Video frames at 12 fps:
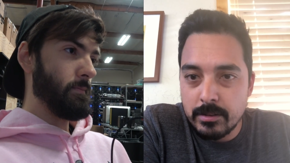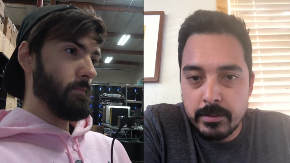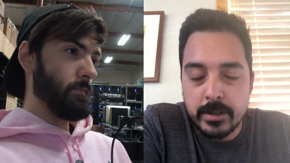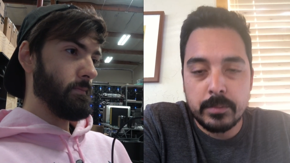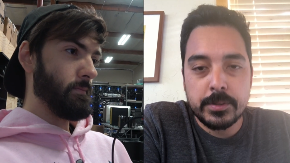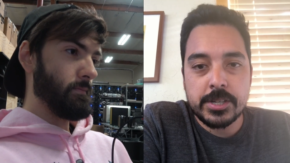
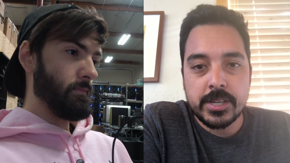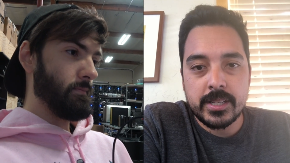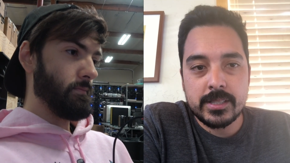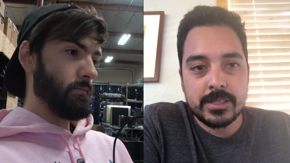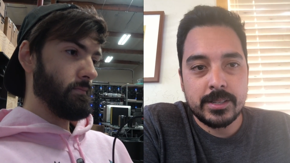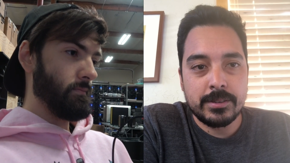Speaker 1: rental
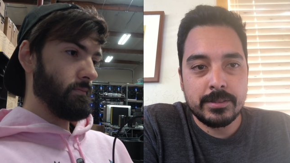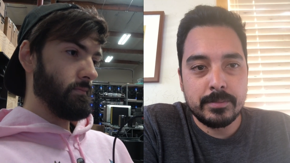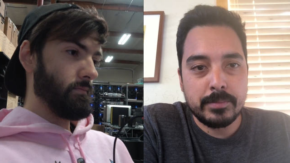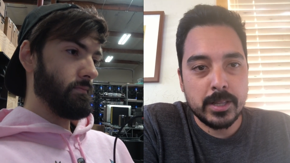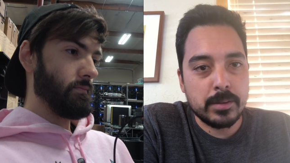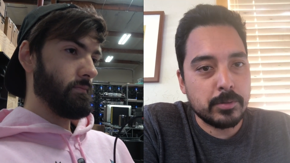machines, you know, the
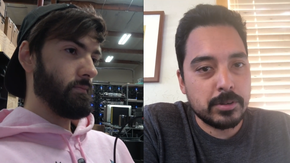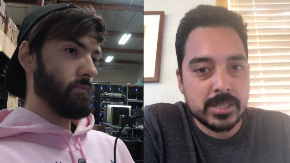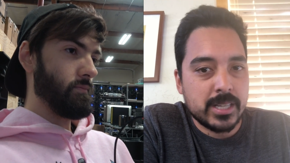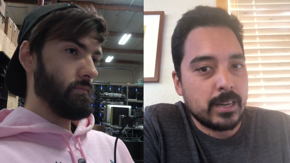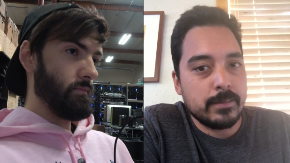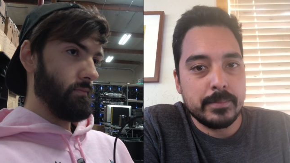
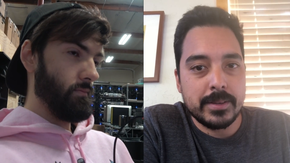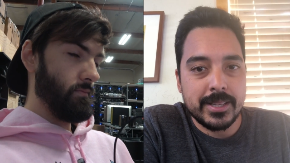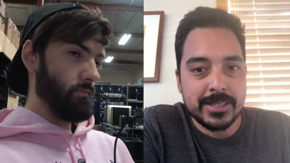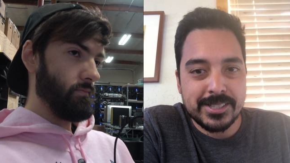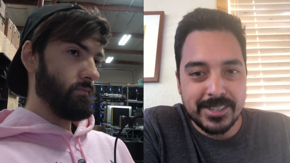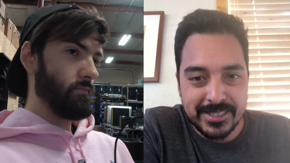motherboards come
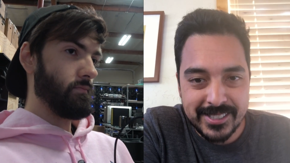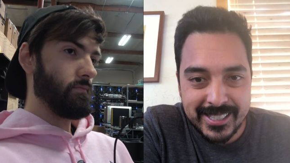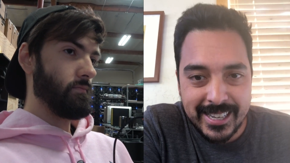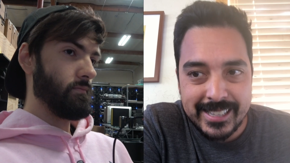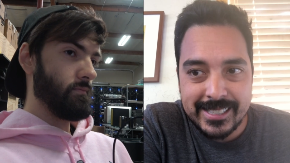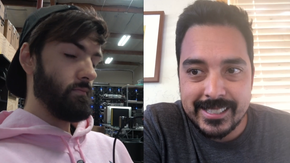in certain
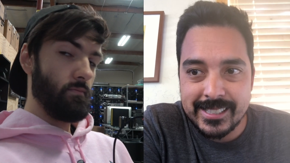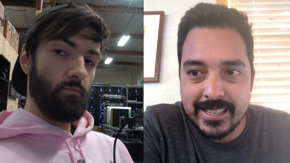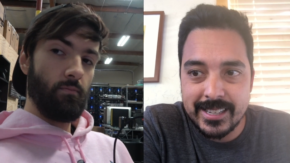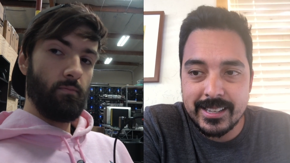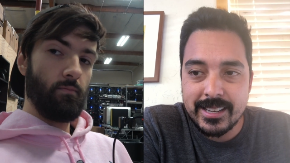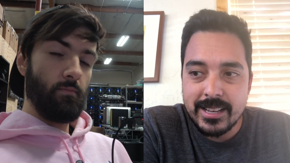sizes.
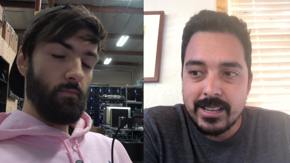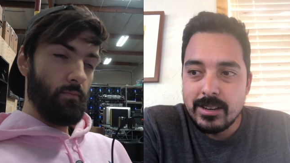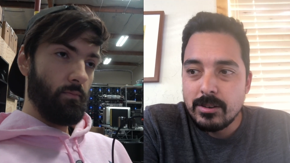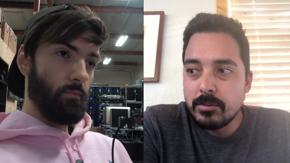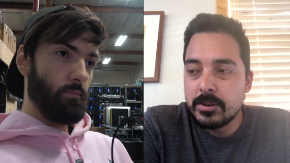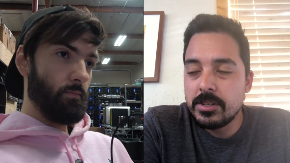And
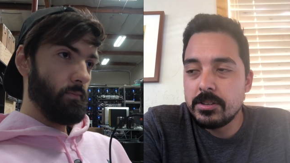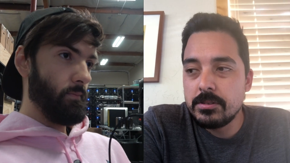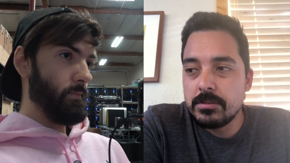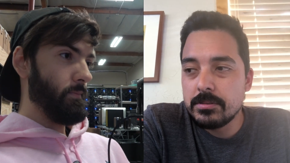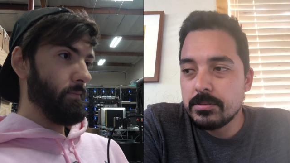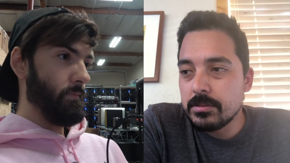when
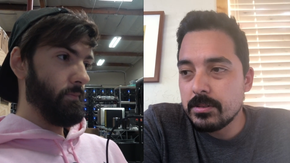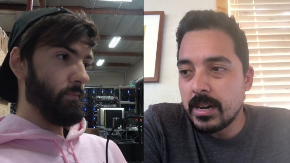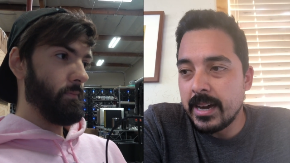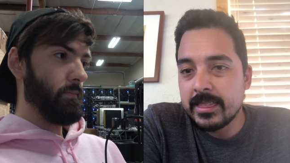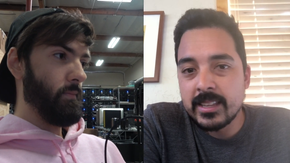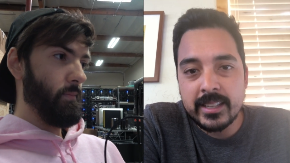you,
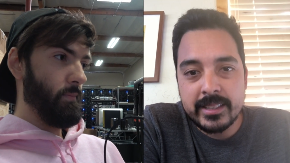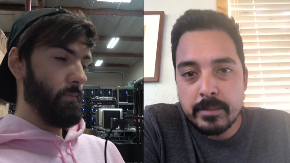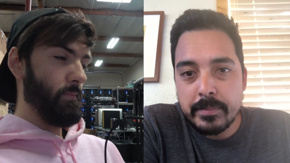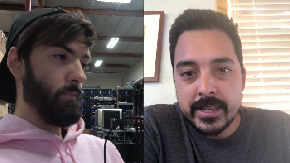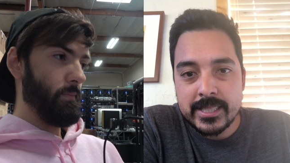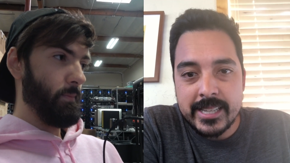I thought
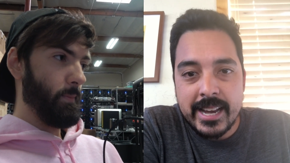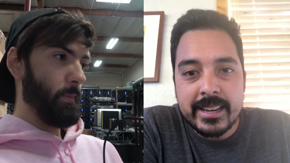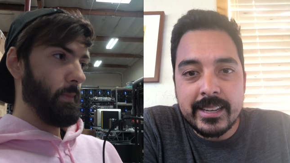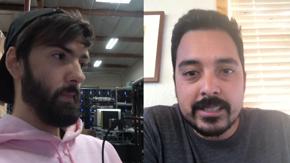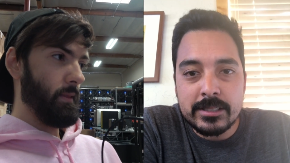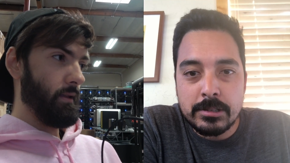that by
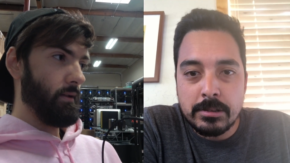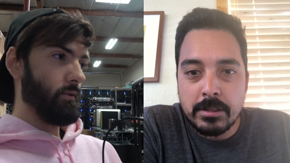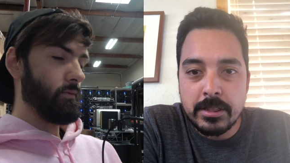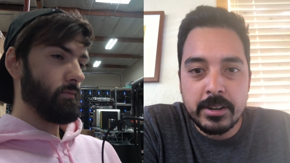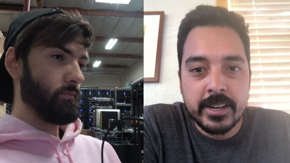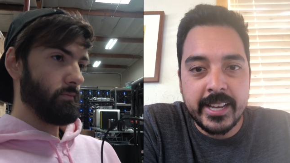stacking two
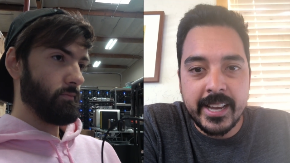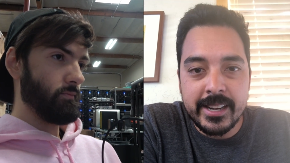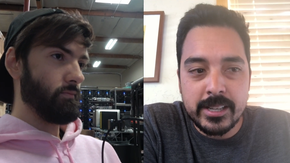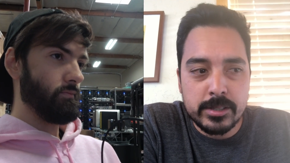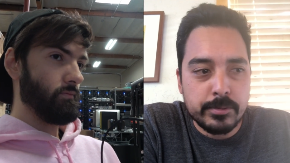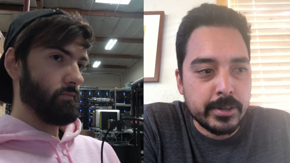
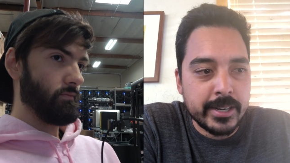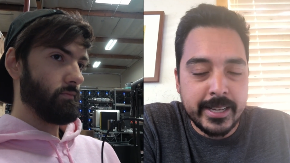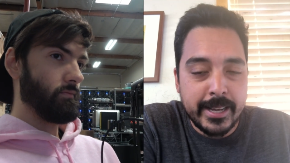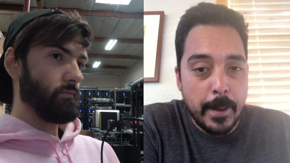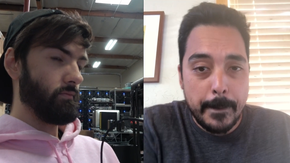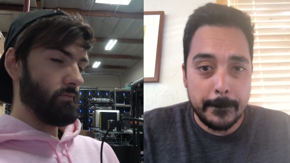3080s, we're going to
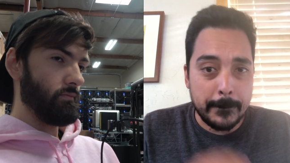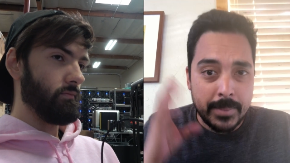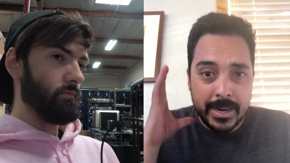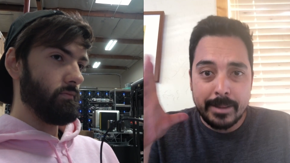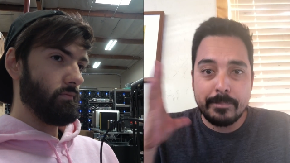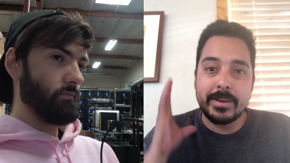get
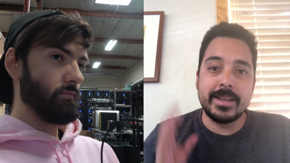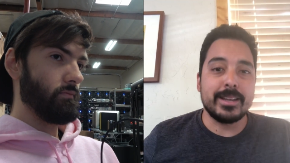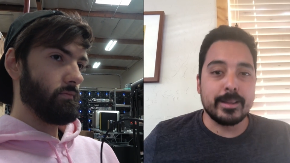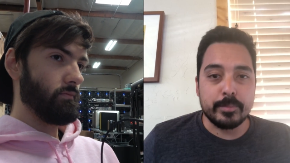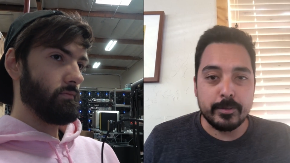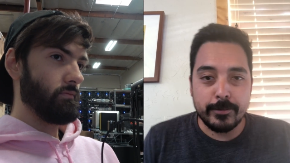
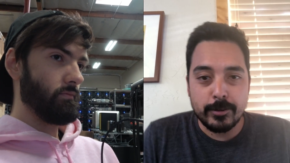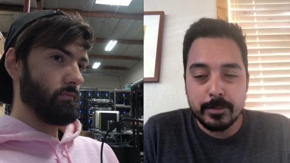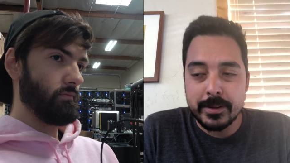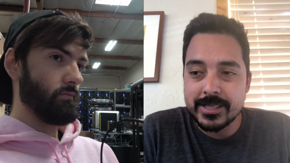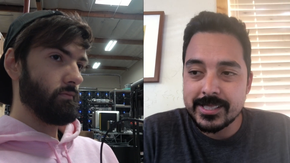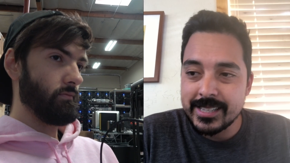mind-bending
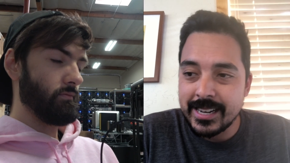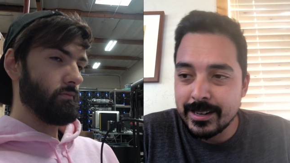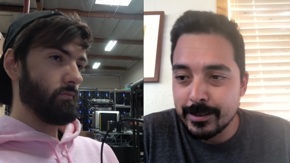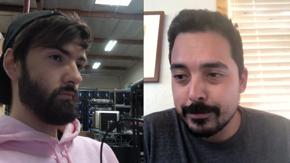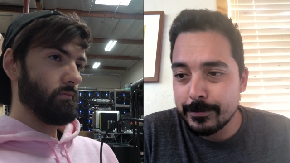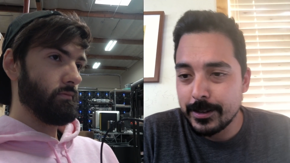performance out
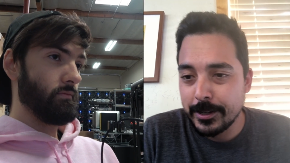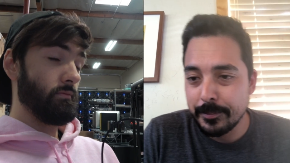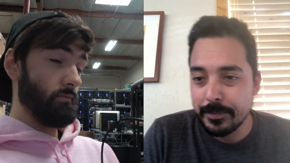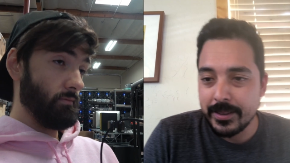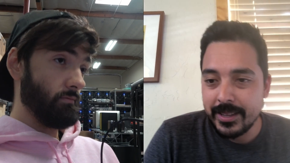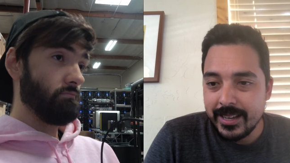of
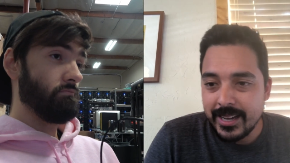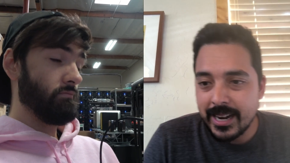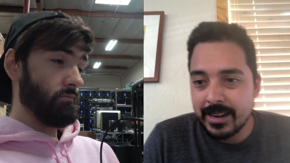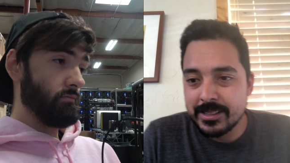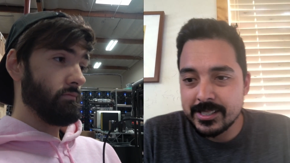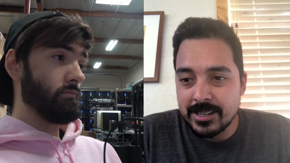um,
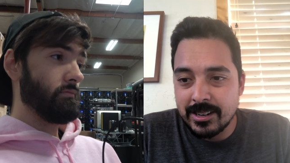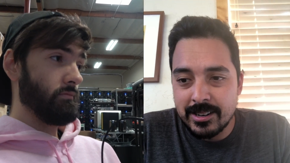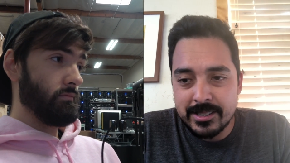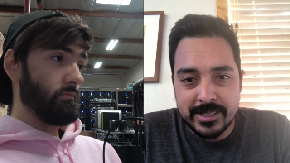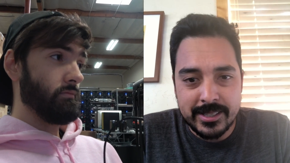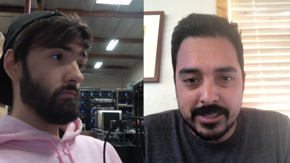out of these
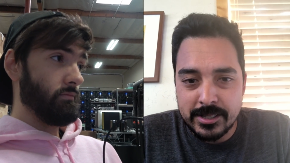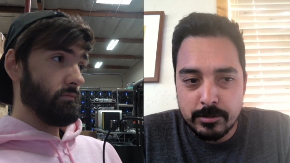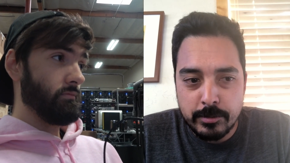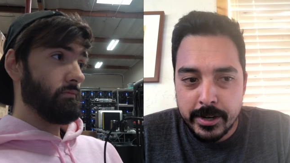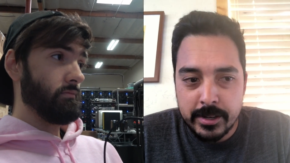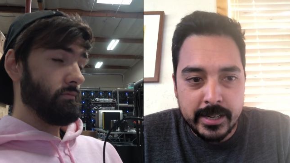cards and just
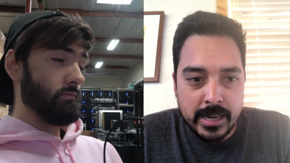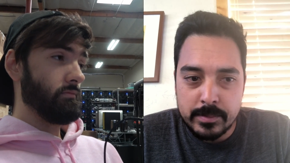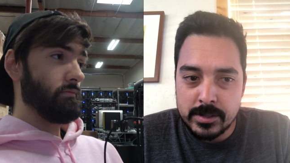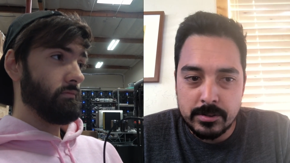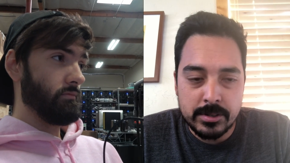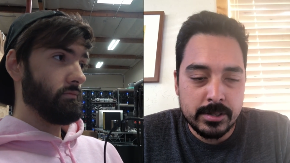render
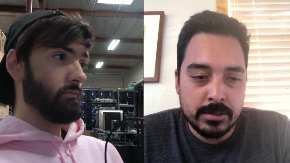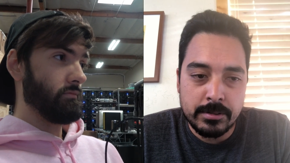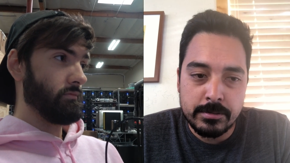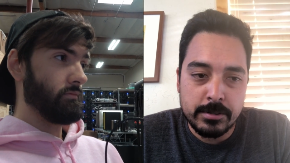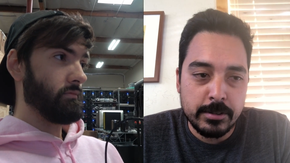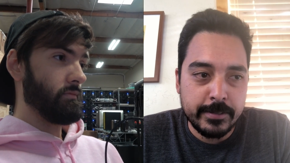times that were just through
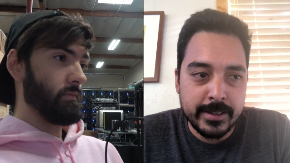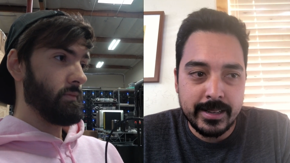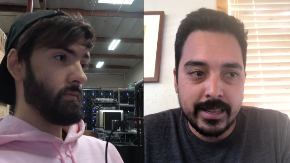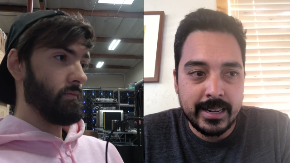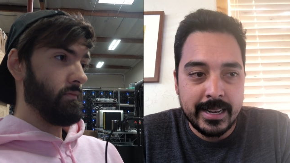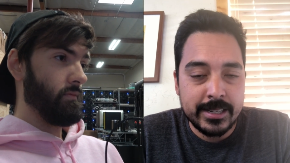the roof.
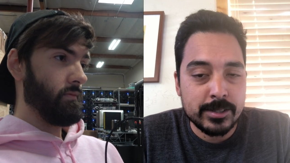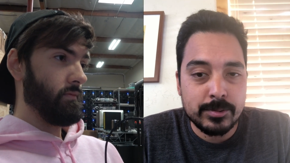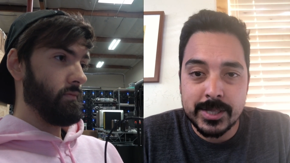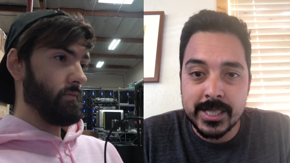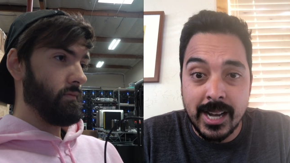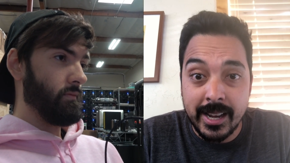And and I just
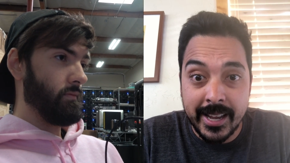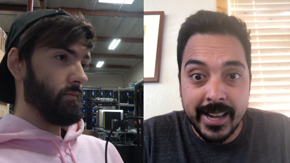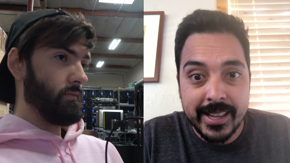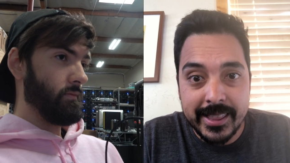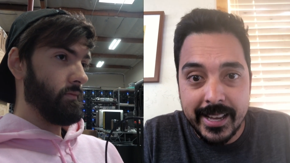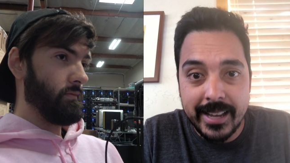was not
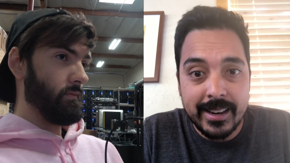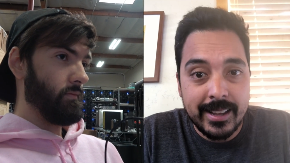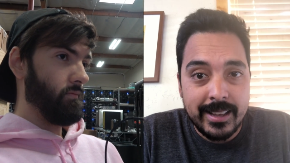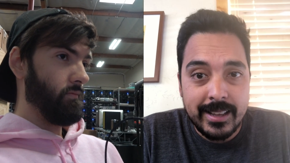getting that.